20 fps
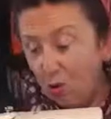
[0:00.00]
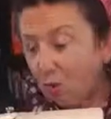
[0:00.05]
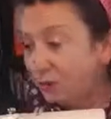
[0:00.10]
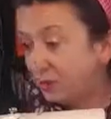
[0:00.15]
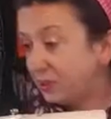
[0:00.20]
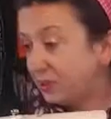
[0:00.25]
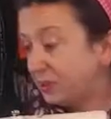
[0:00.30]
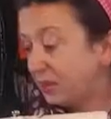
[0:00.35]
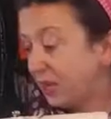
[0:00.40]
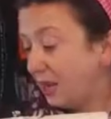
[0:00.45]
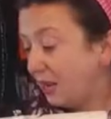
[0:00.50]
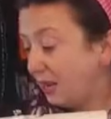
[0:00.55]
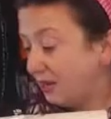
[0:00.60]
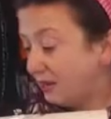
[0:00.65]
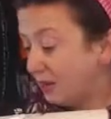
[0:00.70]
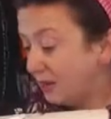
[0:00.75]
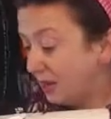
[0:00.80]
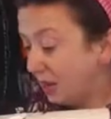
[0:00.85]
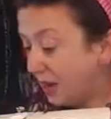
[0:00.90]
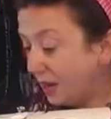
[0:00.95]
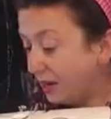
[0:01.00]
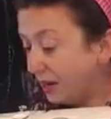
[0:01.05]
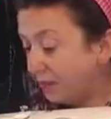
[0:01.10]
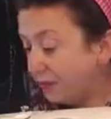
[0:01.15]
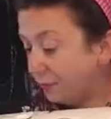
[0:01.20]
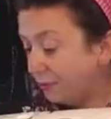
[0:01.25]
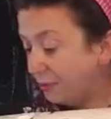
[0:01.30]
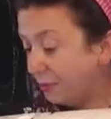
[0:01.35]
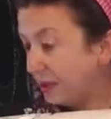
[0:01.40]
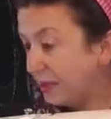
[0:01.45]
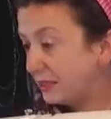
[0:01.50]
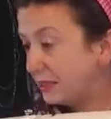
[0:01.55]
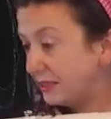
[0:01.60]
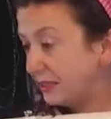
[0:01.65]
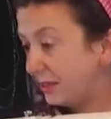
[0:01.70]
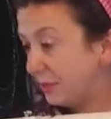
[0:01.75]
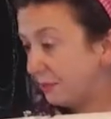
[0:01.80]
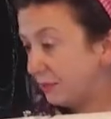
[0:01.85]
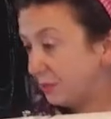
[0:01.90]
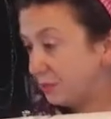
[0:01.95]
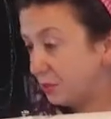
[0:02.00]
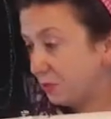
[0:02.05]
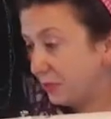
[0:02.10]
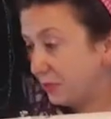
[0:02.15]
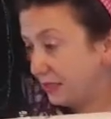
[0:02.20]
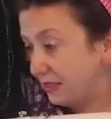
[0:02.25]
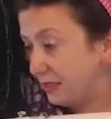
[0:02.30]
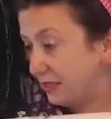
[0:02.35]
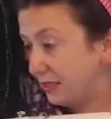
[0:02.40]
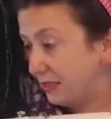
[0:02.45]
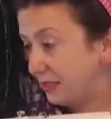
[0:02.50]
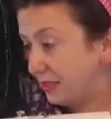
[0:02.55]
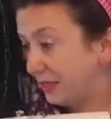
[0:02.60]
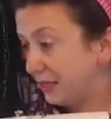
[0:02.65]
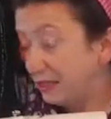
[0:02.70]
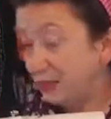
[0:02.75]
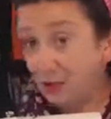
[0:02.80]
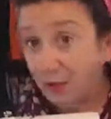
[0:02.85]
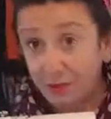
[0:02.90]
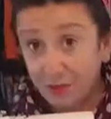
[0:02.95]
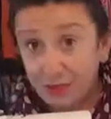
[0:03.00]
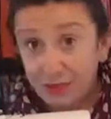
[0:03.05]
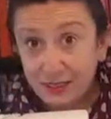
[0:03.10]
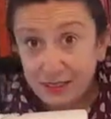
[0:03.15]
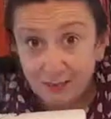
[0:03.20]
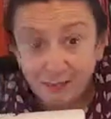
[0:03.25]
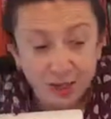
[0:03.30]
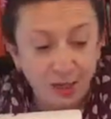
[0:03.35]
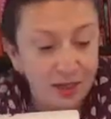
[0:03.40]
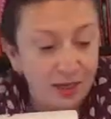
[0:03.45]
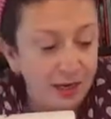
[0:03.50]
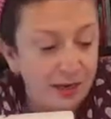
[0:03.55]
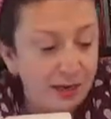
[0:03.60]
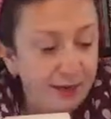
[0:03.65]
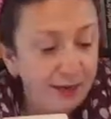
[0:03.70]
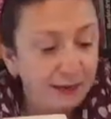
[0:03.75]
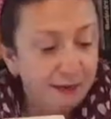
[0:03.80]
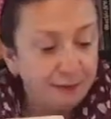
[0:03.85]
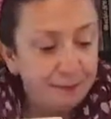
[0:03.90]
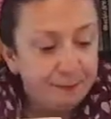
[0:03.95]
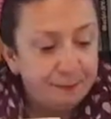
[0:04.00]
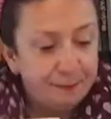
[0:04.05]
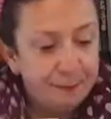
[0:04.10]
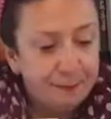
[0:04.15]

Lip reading: all set, and I press number 26 on this machine,